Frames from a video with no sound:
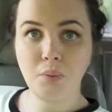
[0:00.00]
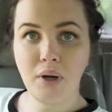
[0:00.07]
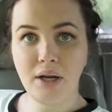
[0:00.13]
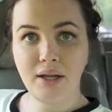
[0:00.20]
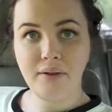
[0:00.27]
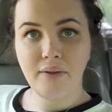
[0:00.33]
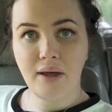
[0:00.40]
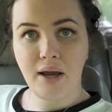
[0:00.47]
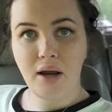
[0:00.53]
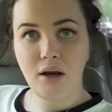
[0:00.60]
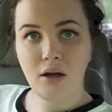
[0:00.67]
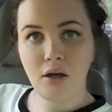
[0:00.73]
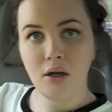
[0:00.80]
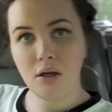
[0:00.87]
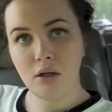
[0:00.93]
went in
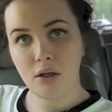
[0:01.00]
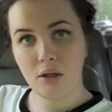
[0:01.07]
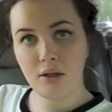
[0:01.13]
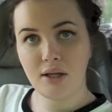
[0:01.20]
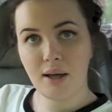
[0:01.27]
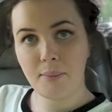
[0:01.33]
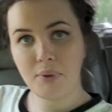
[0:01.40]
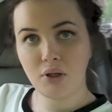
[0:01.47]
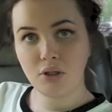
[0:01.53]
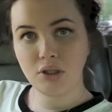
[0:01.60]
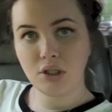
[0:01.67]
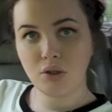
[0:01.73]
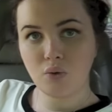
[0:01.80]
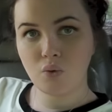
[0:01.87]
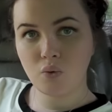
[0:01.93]
there, that
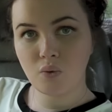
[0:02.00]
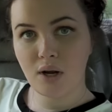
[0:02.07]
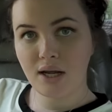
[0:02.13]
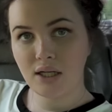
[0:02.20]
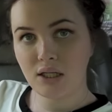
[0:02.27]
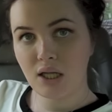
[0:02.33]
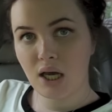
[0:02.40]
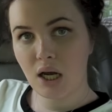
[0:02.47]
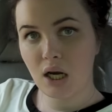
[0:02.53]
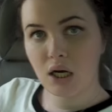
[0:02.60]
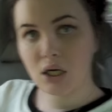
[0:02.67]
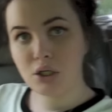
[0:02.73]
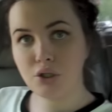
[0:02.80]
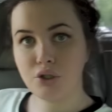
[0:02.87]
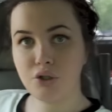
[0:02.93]
building right
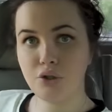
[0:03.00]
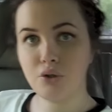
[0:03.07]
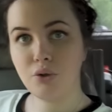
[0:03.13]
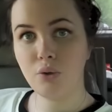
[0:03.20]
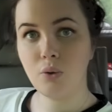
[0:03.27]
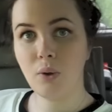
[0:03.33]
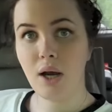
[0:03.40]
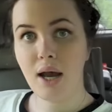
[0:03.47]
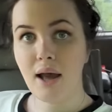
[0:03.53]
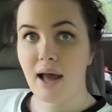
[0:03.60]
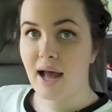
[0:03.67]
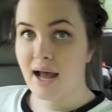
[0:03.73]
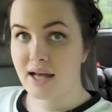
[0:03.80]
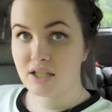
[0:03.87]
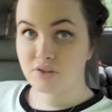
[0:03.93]
there, to
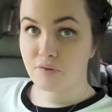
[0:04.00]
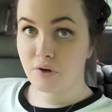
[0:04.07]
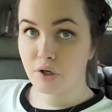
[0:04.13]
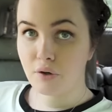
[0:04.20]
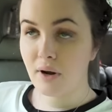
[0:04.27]
ask for